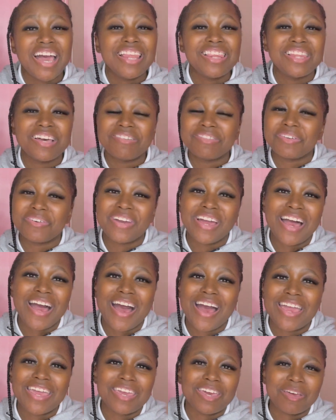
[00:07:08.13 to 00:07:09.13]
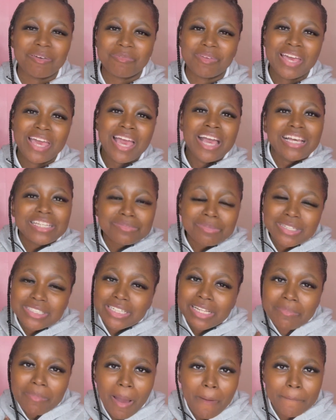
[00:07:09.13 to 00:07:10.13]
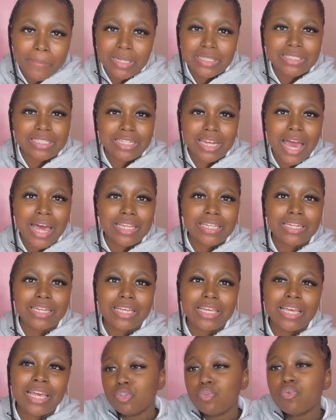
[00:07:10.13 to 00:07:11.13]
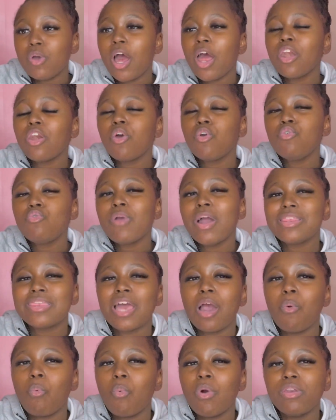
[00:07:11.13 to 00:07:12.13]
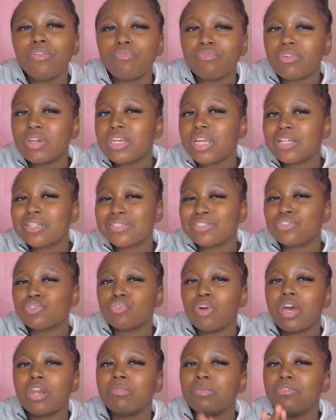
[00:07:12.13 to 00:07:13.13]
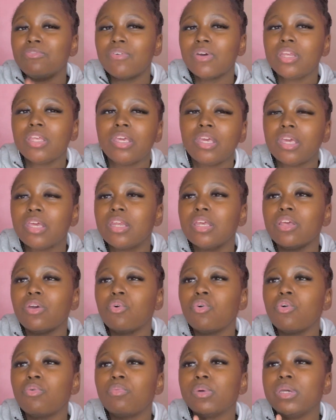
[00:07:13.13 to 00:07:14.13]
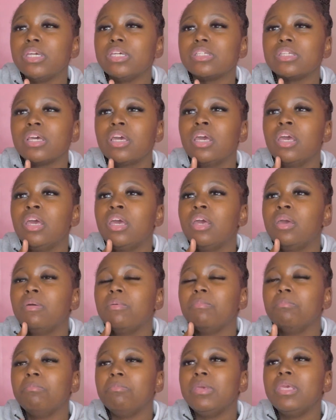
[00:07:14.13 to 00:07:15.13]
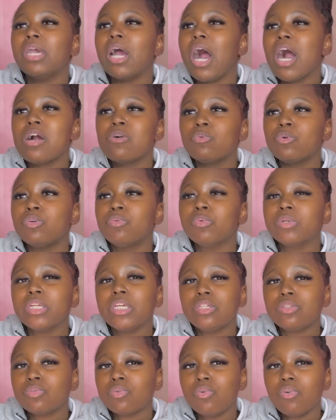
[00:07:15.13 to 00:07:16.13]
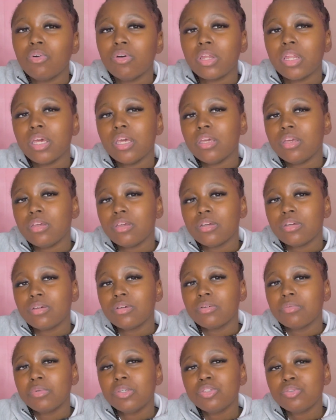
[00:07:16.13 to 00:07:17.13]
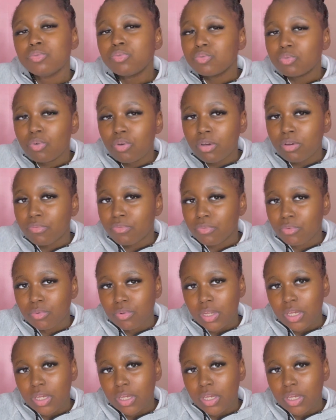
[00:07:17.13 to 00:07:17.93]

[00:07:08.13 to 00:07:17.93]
I love the way I am. Especially my personality. I know you got that one friend that just try to be funny and they always be awkward when they talk. Like, what are you talking for?